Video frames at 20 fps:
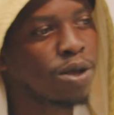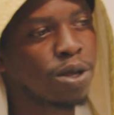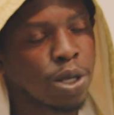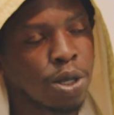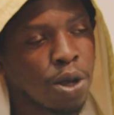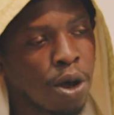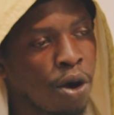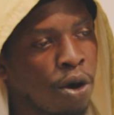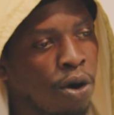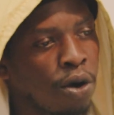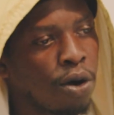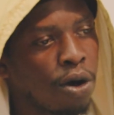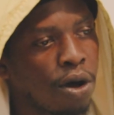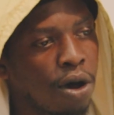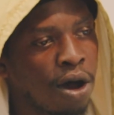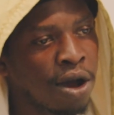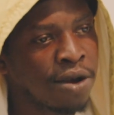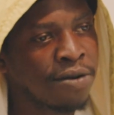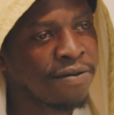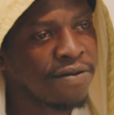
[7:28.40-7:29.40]
So
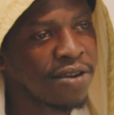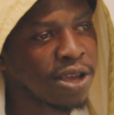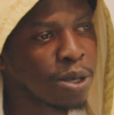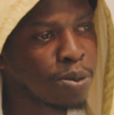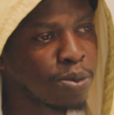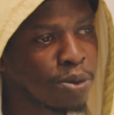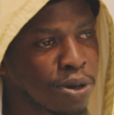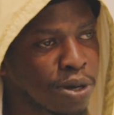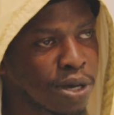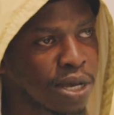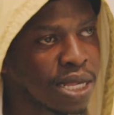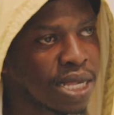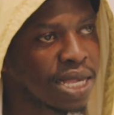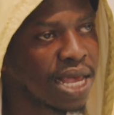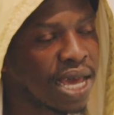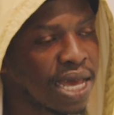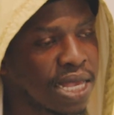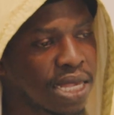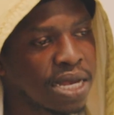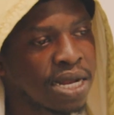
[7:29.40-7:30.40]
on Facebook it's
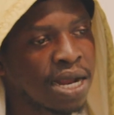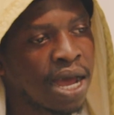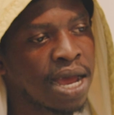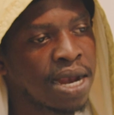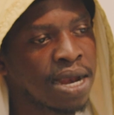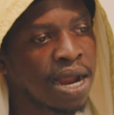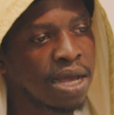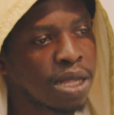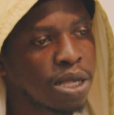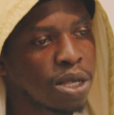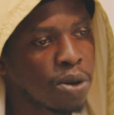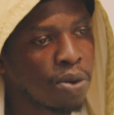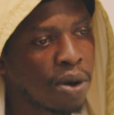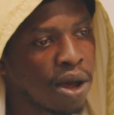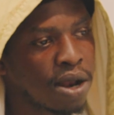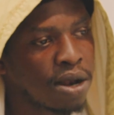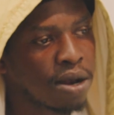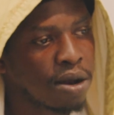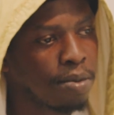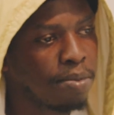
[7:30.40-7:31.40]

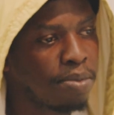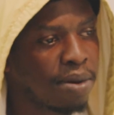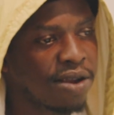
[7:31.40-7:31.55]
8991,